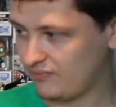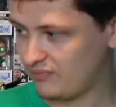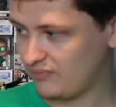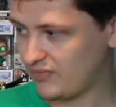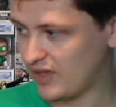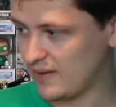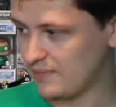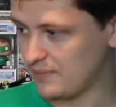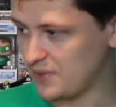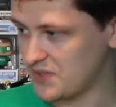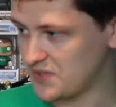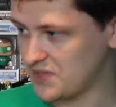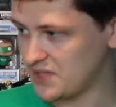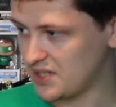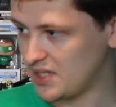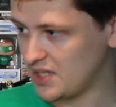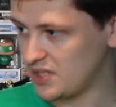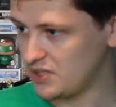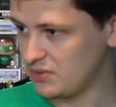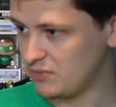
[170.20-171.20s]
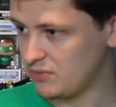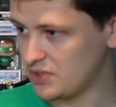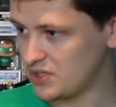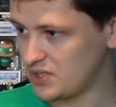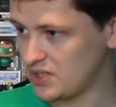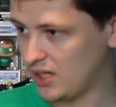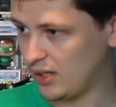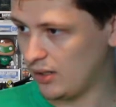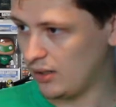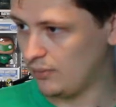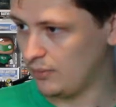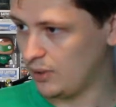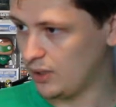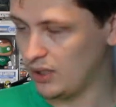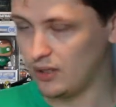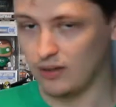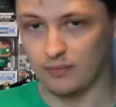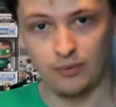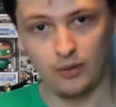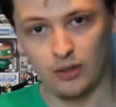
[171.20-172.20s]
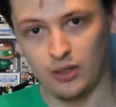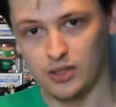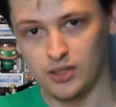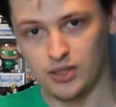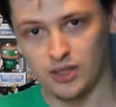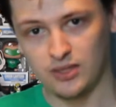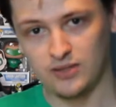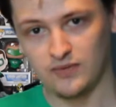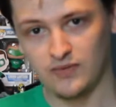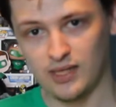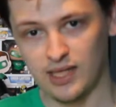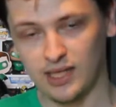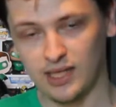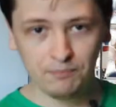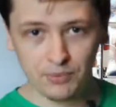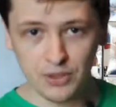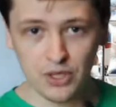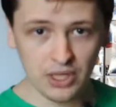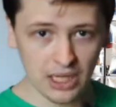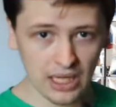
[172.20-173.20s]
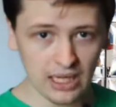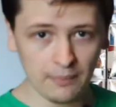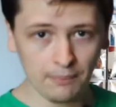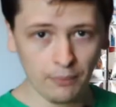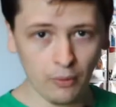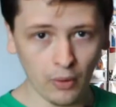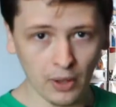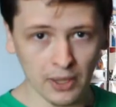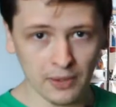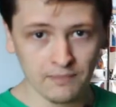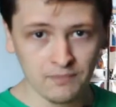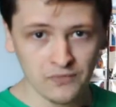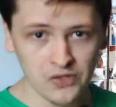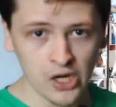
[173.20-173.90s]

That impersonation was terrible, I apologise for But you get the point.